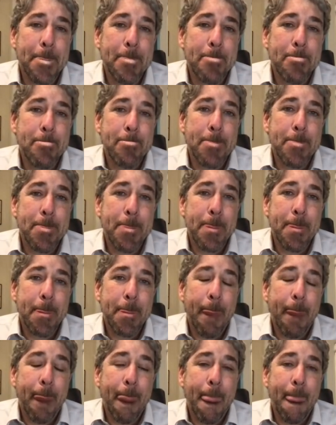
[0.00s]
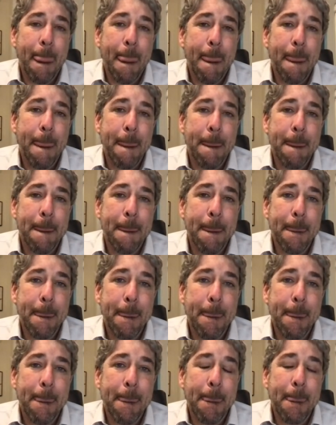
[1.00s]

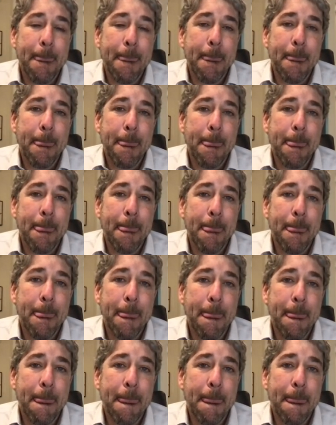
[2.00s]
[no speech]